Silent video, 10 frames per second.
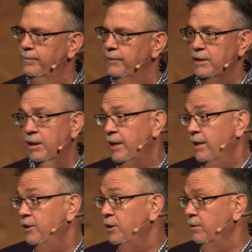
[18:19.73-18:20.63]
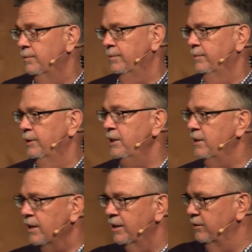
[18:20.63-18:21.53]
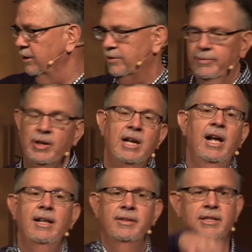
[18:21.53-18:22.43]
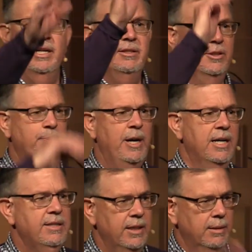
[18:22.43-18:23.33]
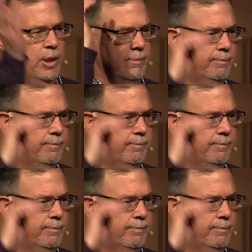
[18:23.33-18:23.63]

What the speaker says: That's all he had to do. He's second in Joseph. These guys are spies, kill them all.